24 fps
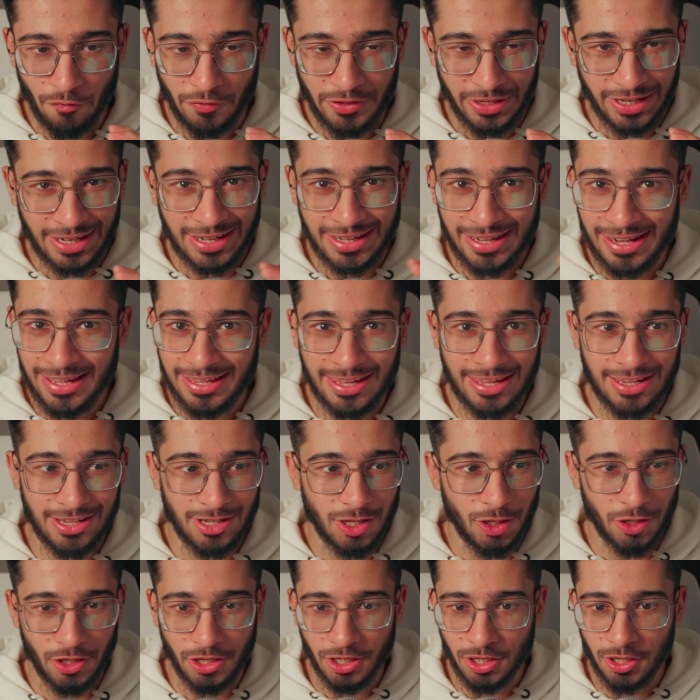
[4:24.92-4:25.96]
after
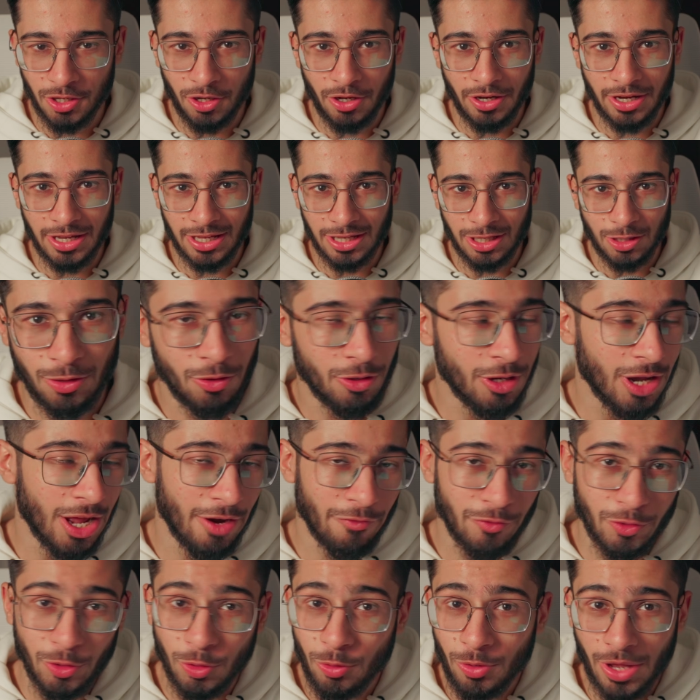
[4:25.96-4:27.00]
clicking or recording, you don't
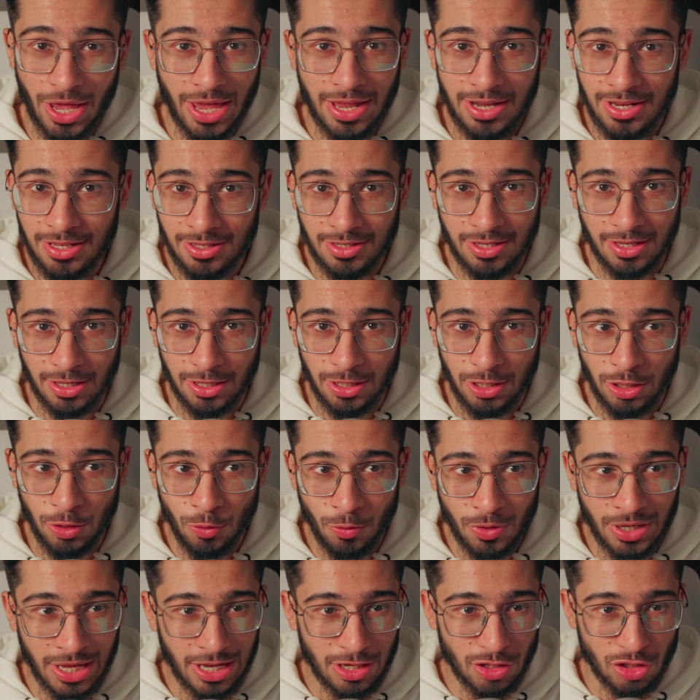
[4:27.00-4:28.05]
have to do anything.
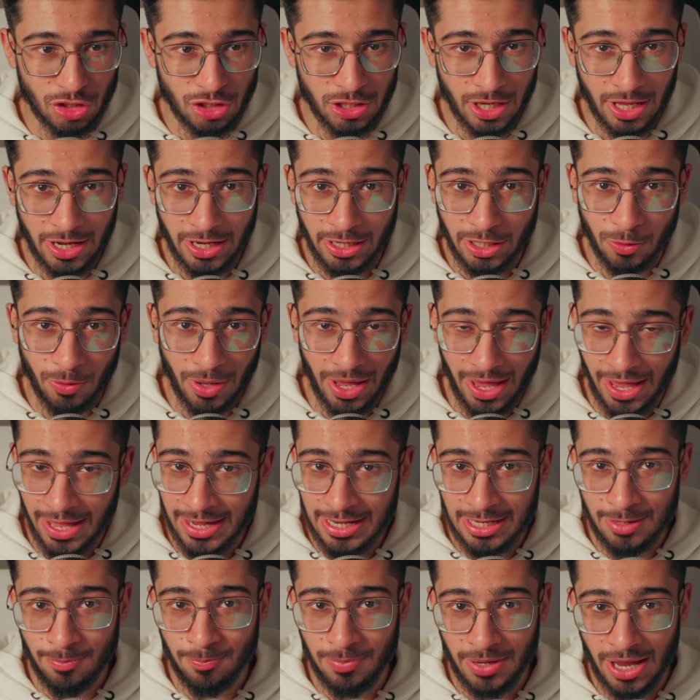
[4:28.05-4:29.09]
You can share it to
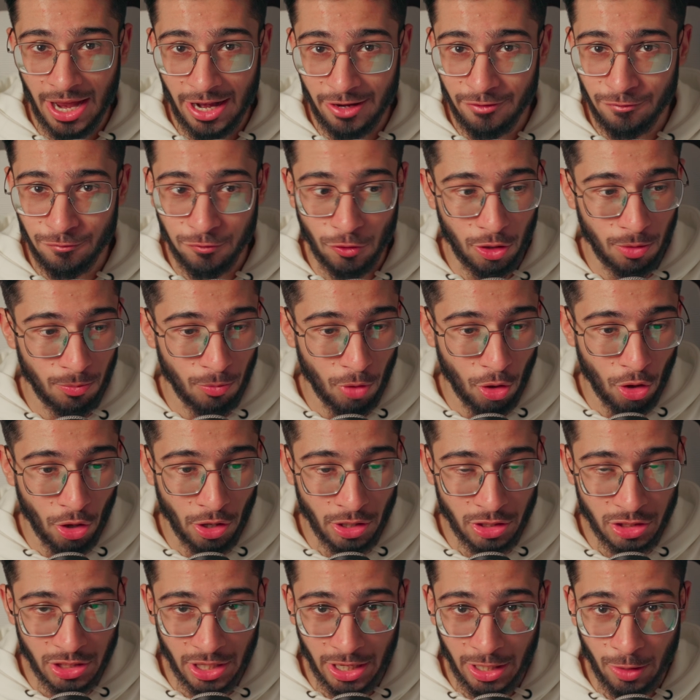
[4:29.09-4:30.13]
any platform
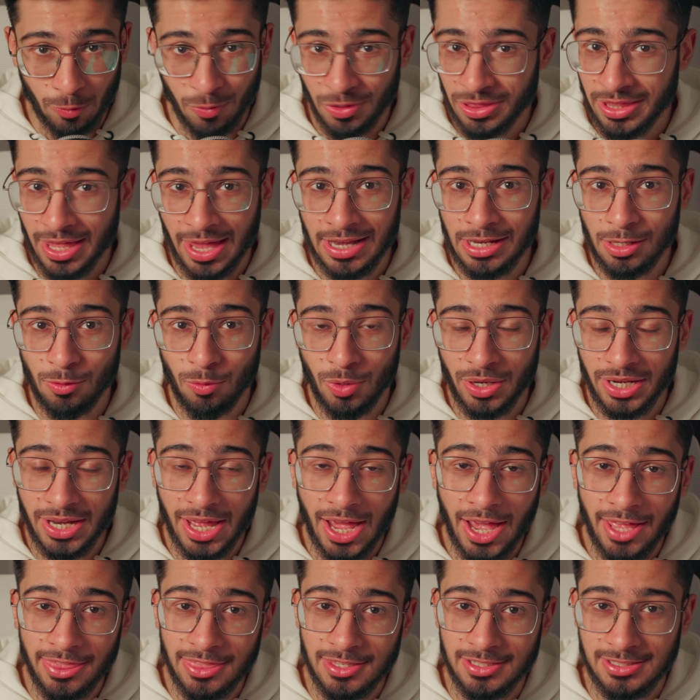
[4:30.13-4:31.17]
or share it with anyone
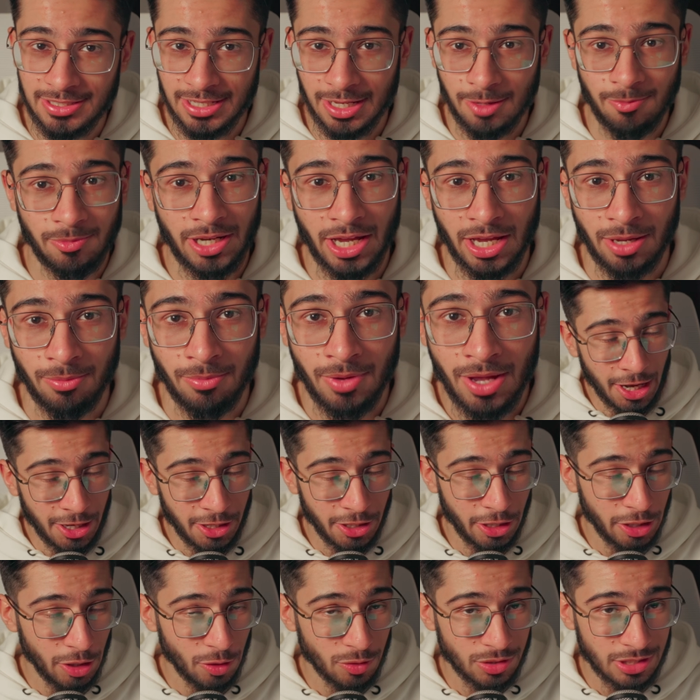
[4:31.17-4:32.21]
at the same time. It
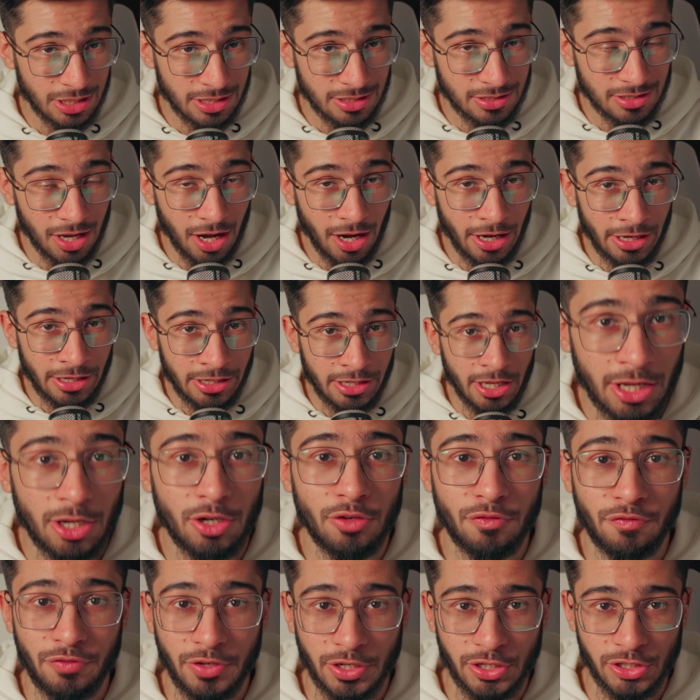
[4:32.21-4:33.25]
reduces a ton
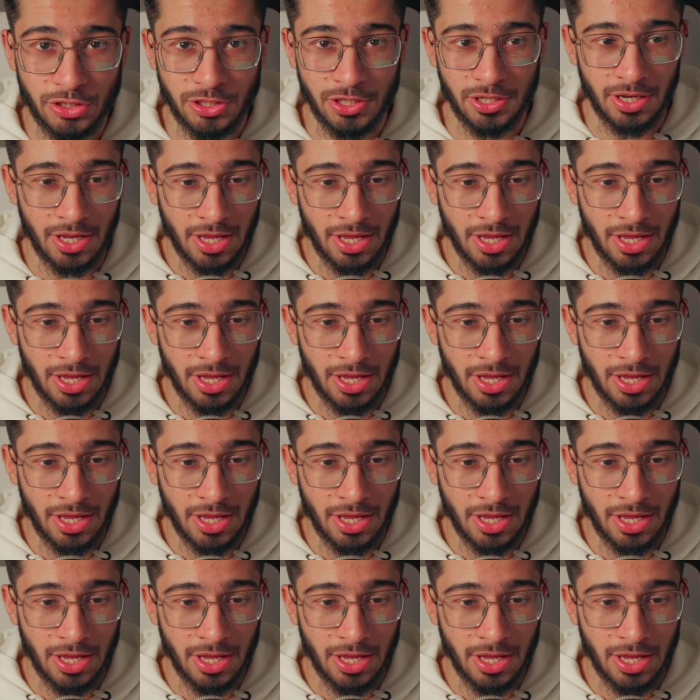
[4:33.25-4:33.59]
of friction.